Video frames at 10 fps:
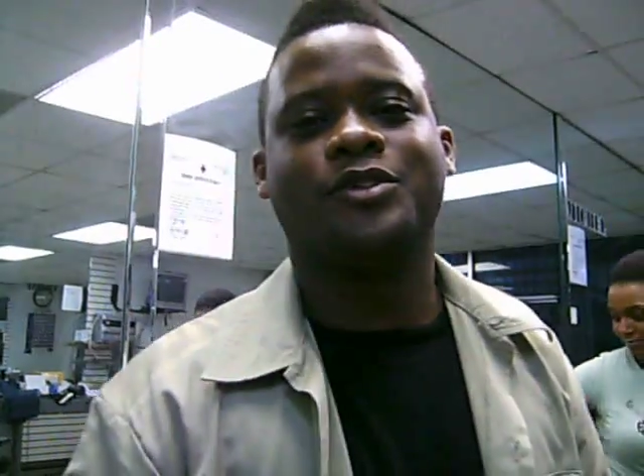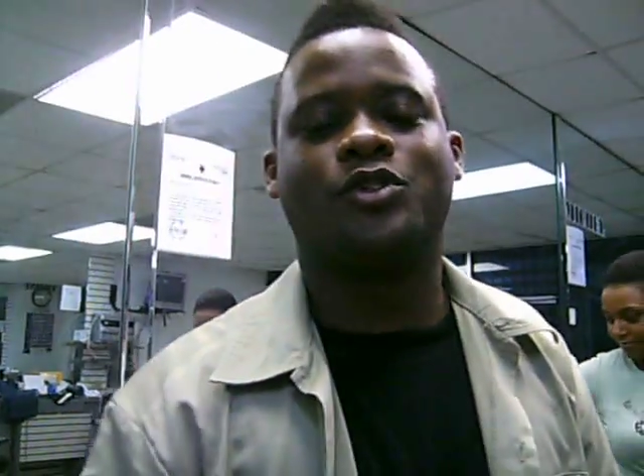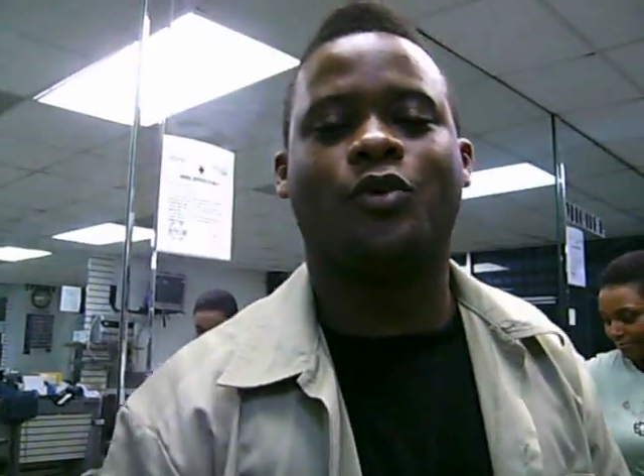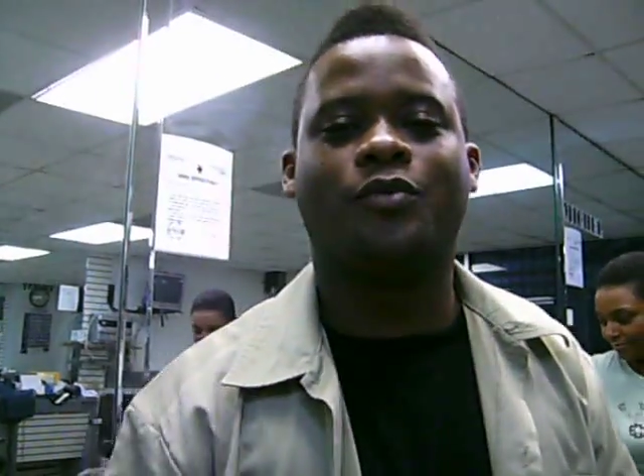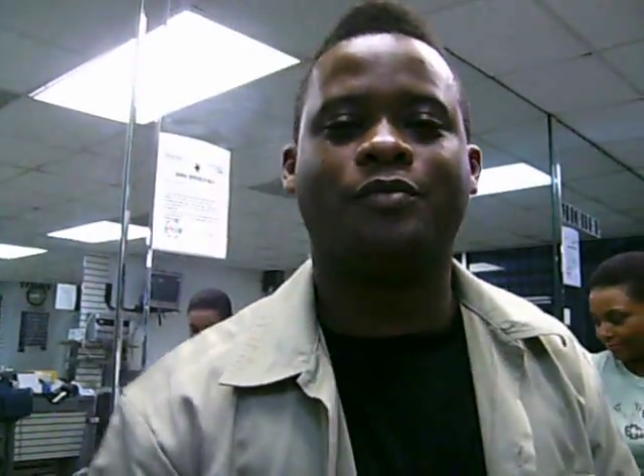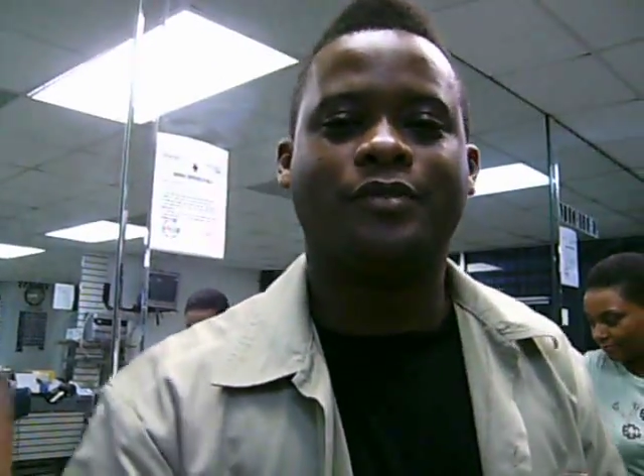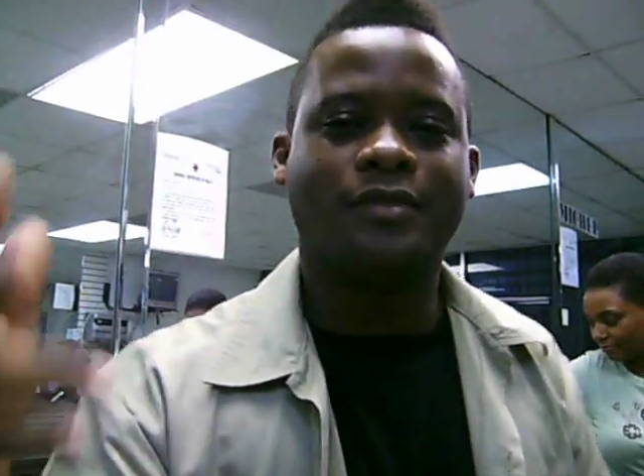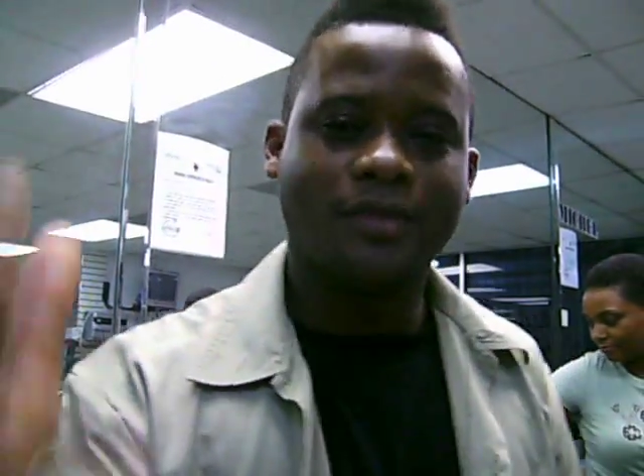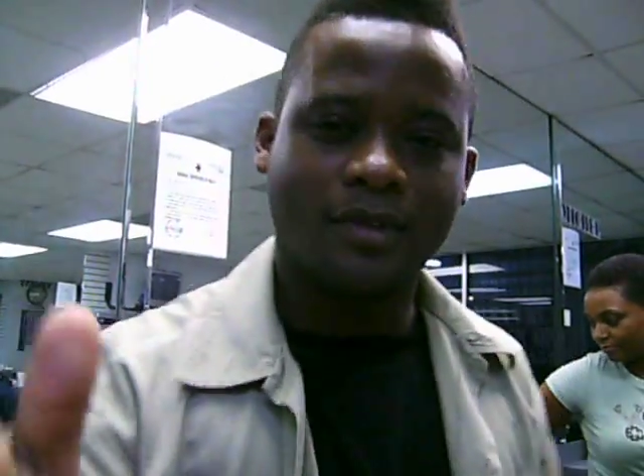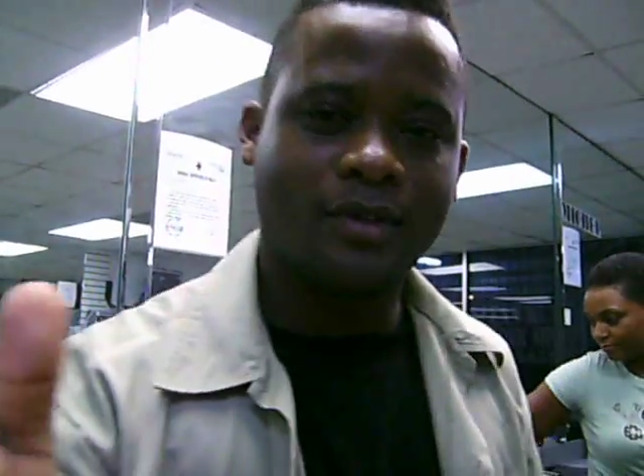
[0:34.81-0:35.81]
So
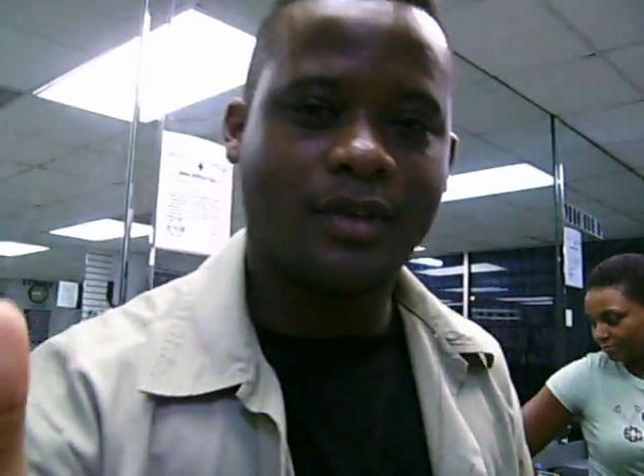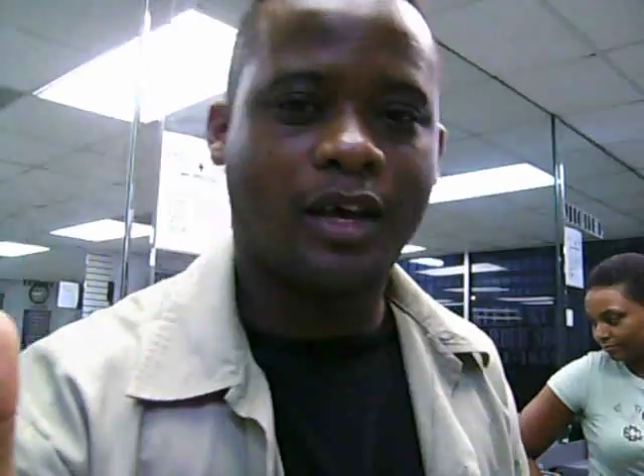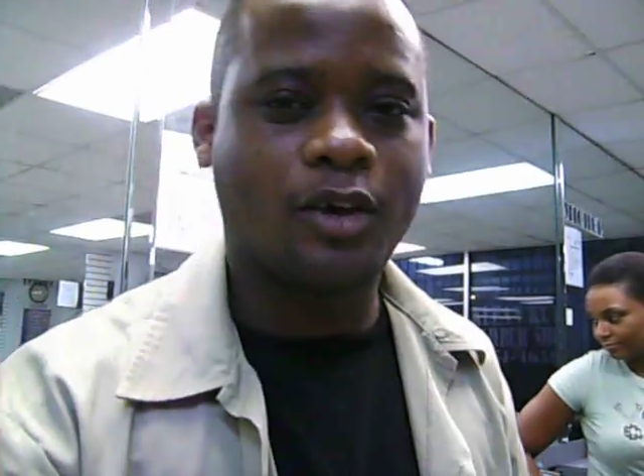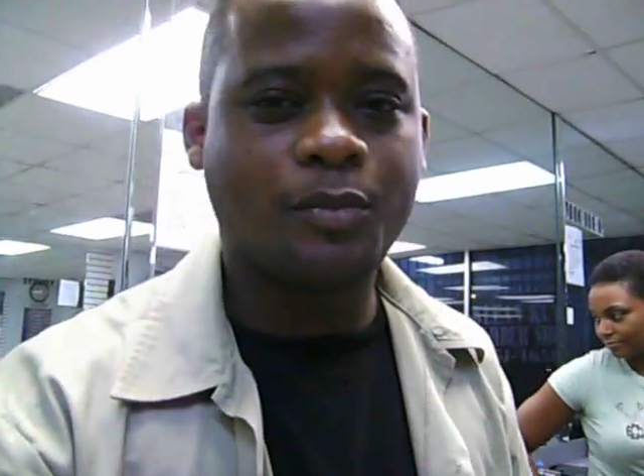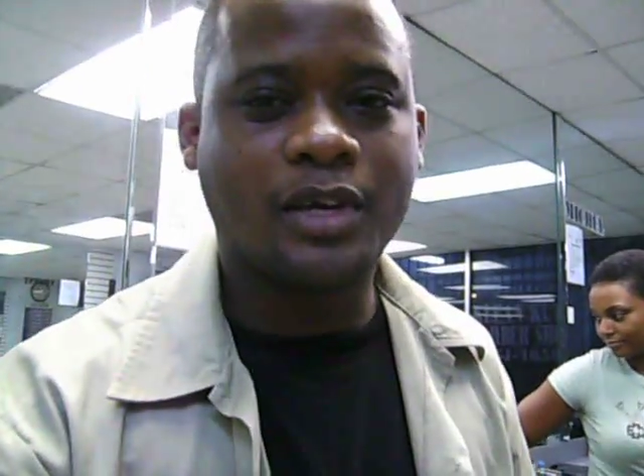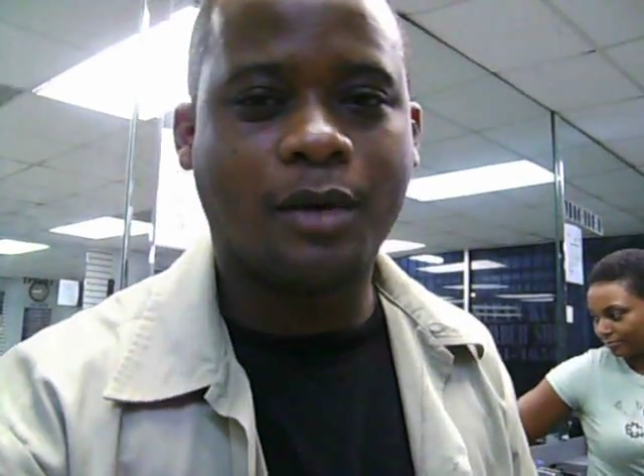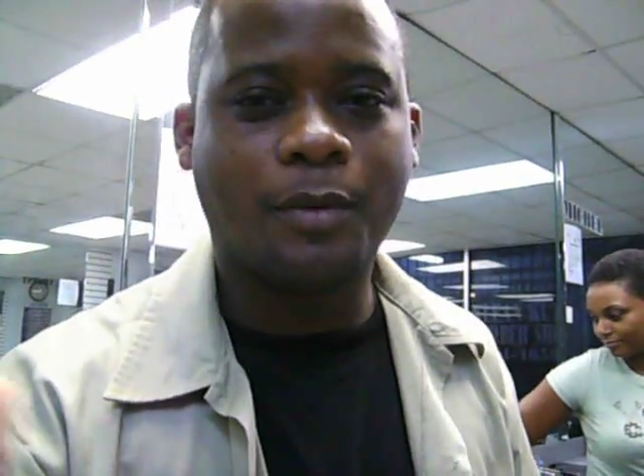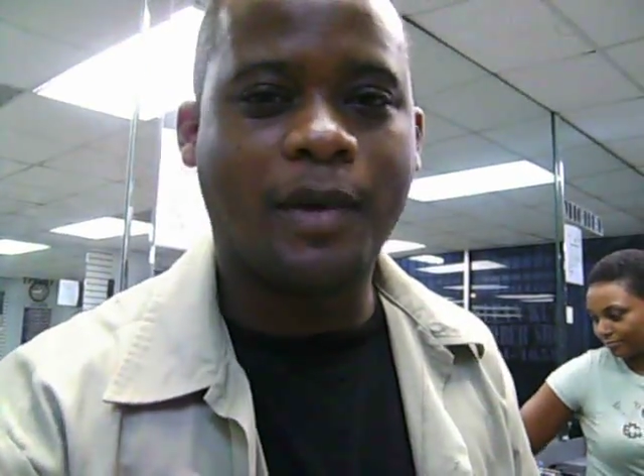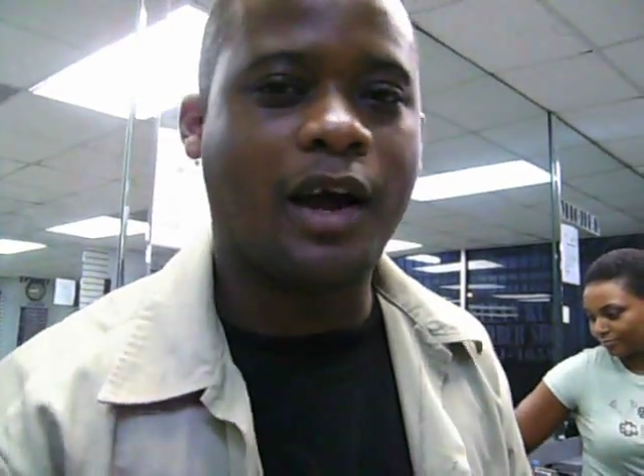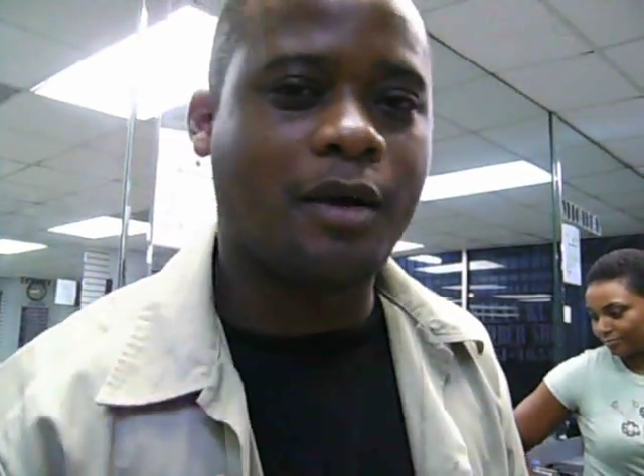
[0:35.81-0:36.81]
I'm gonna be coming
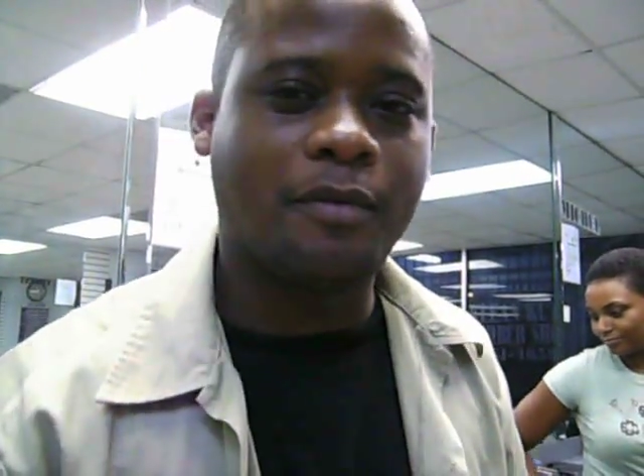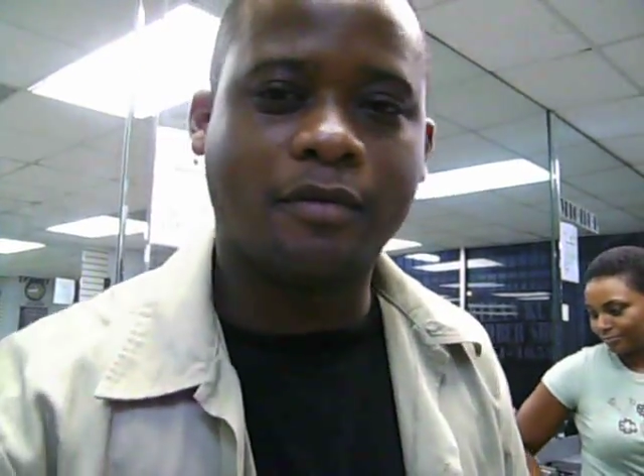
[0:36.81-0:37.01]
back